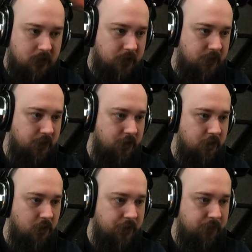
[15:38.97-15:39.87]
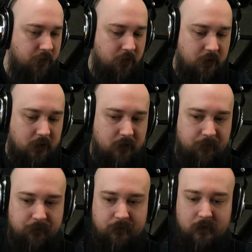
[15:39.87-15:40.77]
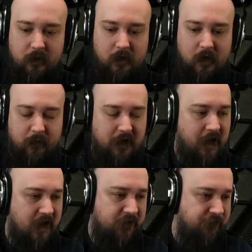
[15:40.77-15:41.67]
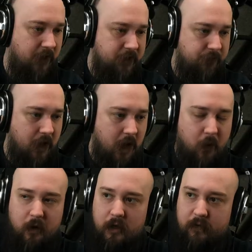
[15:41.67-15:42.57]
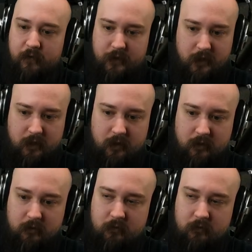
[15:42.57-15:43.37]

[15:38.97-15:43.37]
so that you know it's muted. And it has phantom power and everything in it.